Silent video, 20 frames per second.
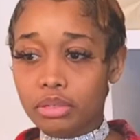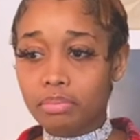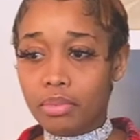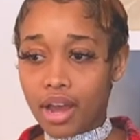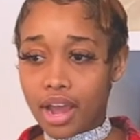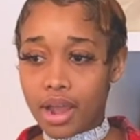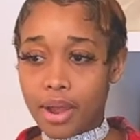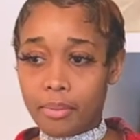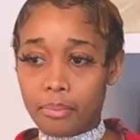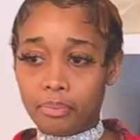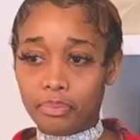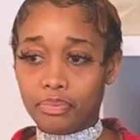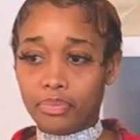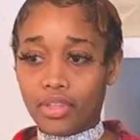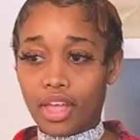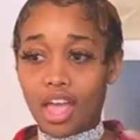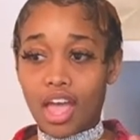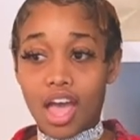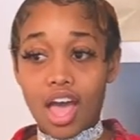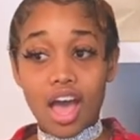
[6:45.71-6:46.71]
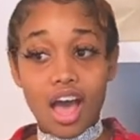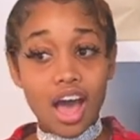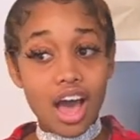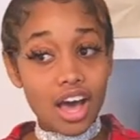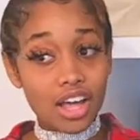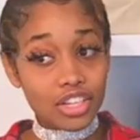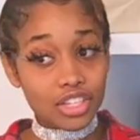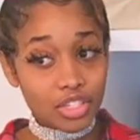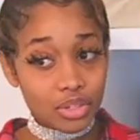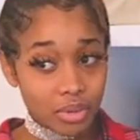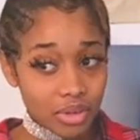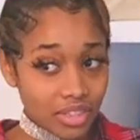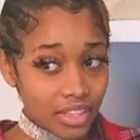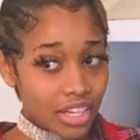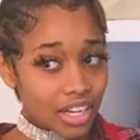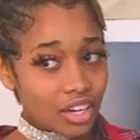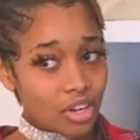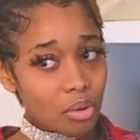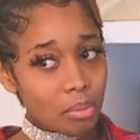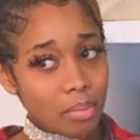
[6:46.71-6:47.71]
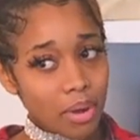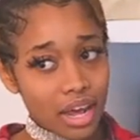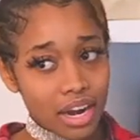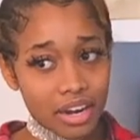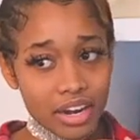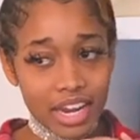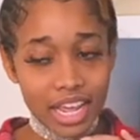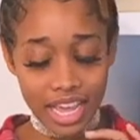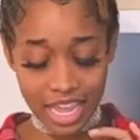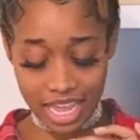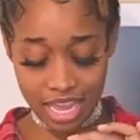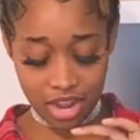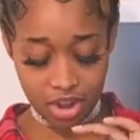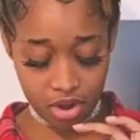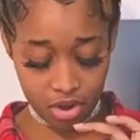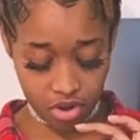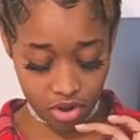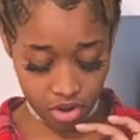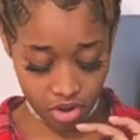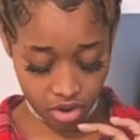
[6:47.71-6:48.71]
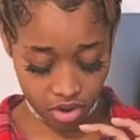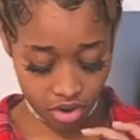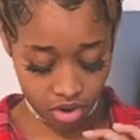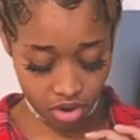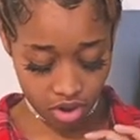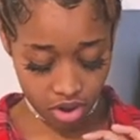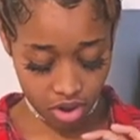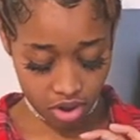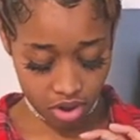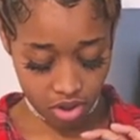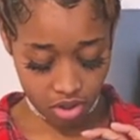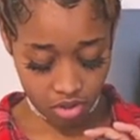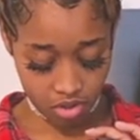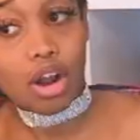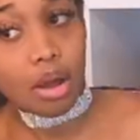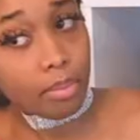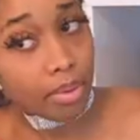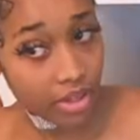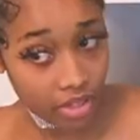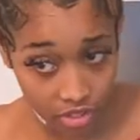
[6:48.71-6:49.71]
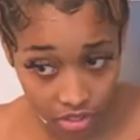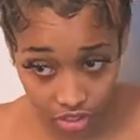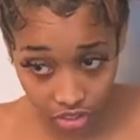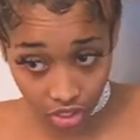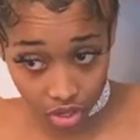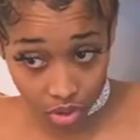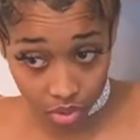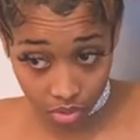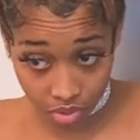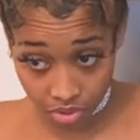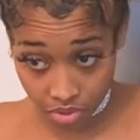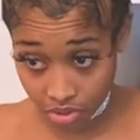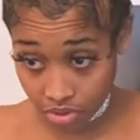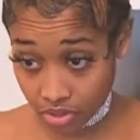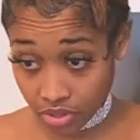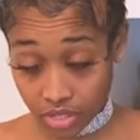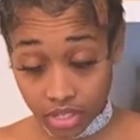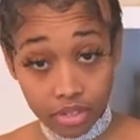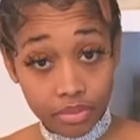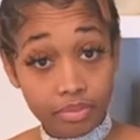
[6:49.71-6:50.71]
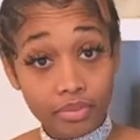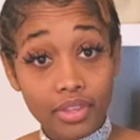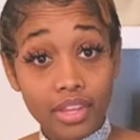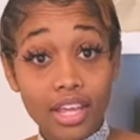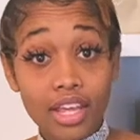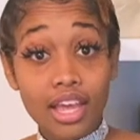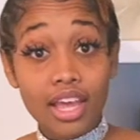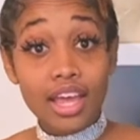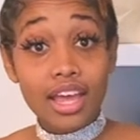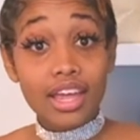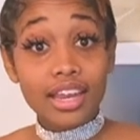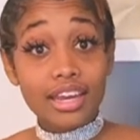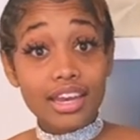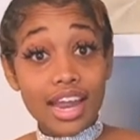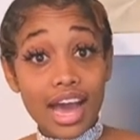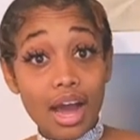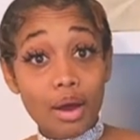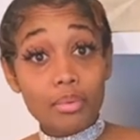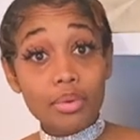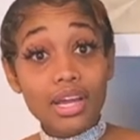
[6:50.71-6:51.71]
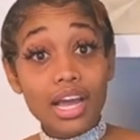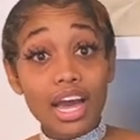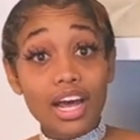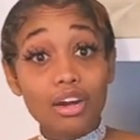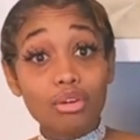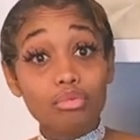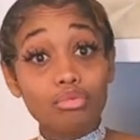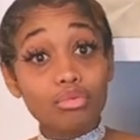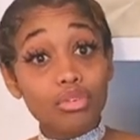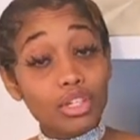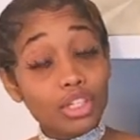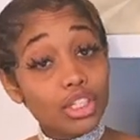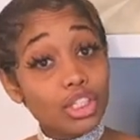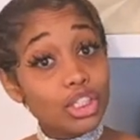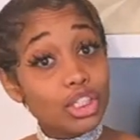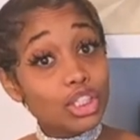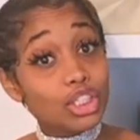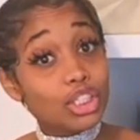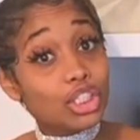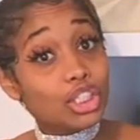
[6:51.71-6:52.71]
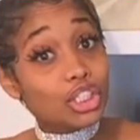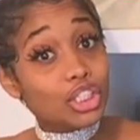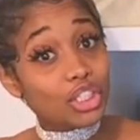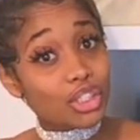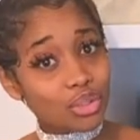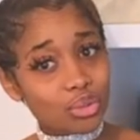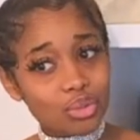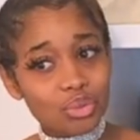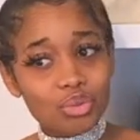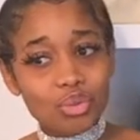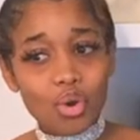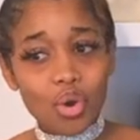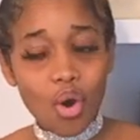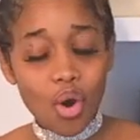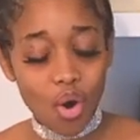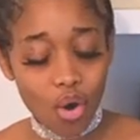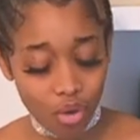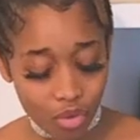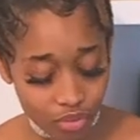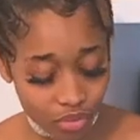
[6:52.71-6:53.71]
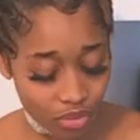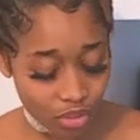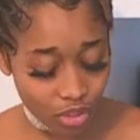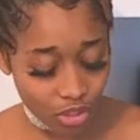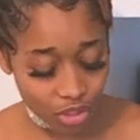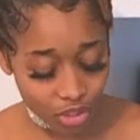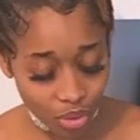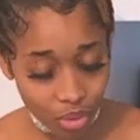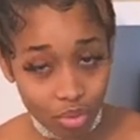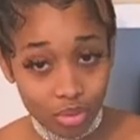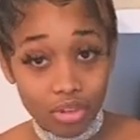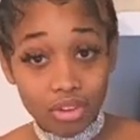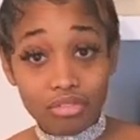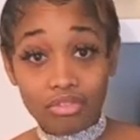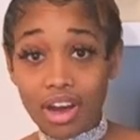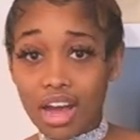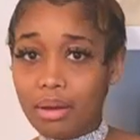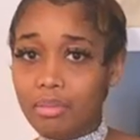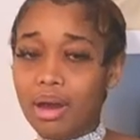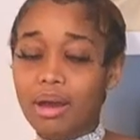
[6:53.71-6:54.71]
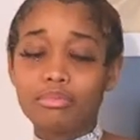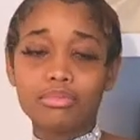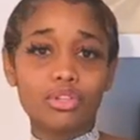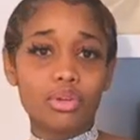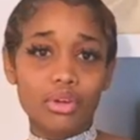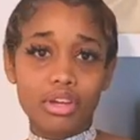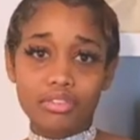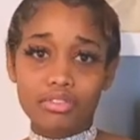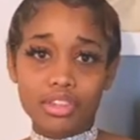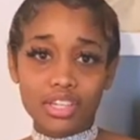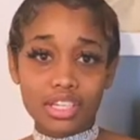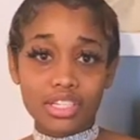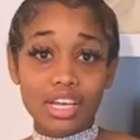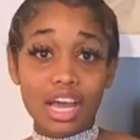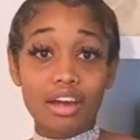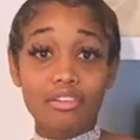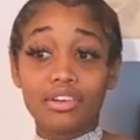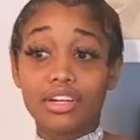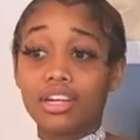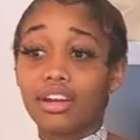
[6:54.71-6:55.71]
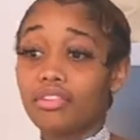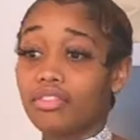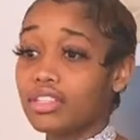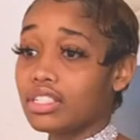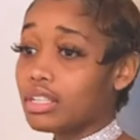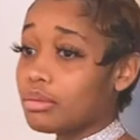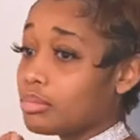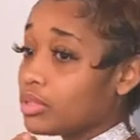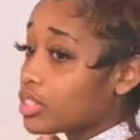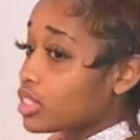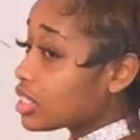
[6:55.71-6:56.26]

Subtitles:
just by undoing the little button here, wrapping the shoulders. Now we got a really cute off the shoulder vibe. I'm so here for this. I really love this. Let me